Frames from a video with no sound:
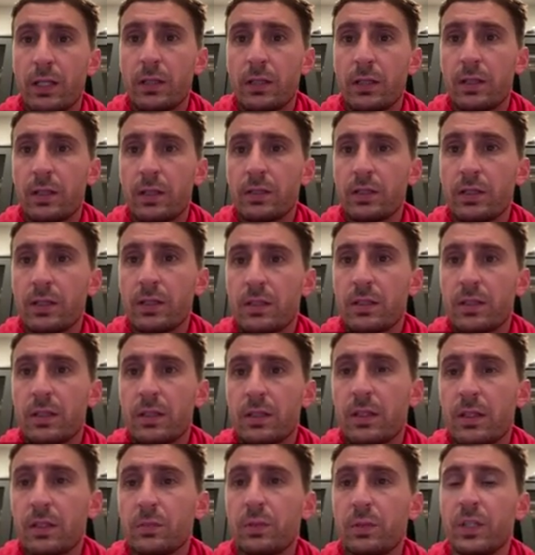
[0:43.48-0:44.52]
Distance and
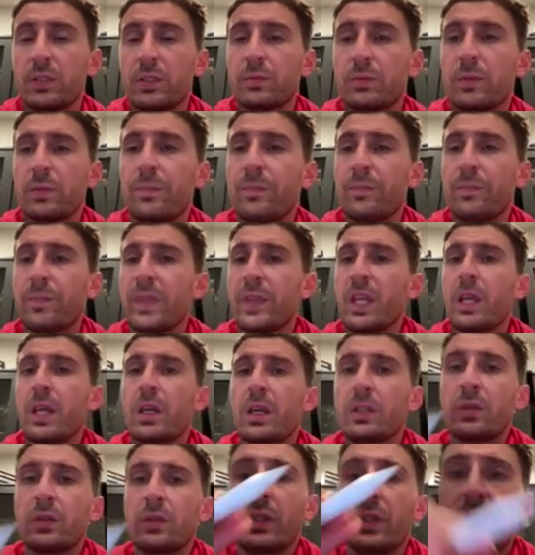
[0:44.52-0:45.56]
displacement.
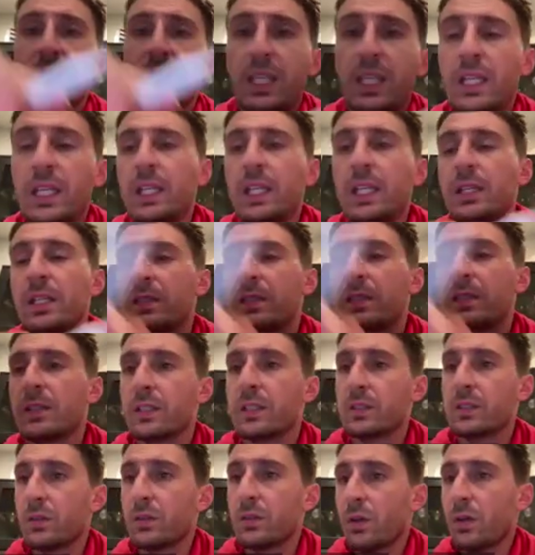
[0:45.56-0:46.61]
So the key is this,
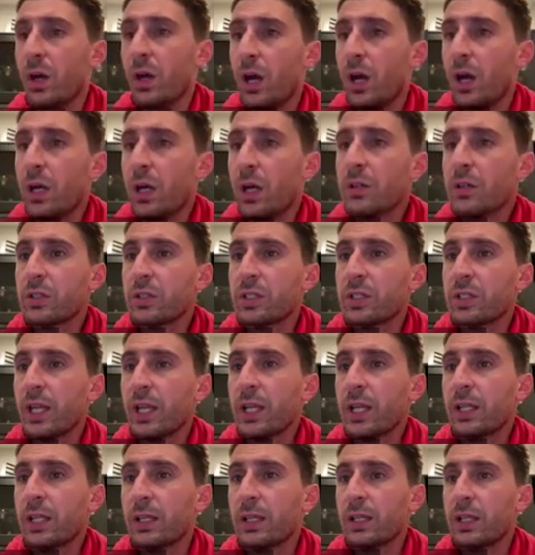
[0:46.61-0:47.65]

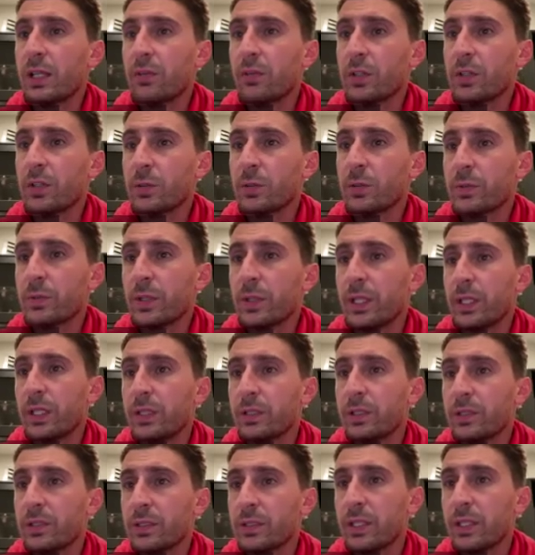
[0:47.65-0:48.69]
understanding the difference between
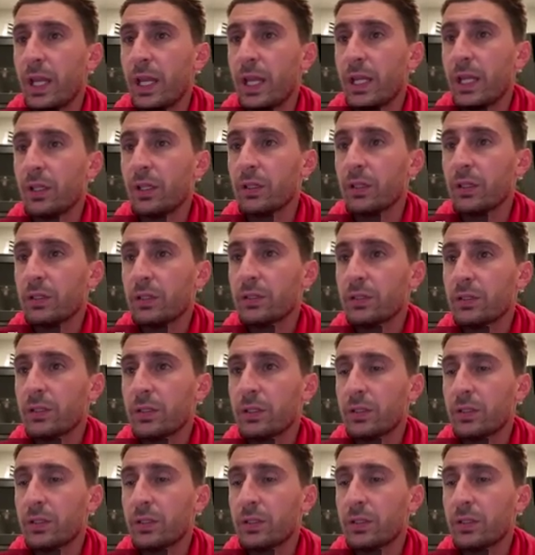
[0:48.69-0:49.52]
scalars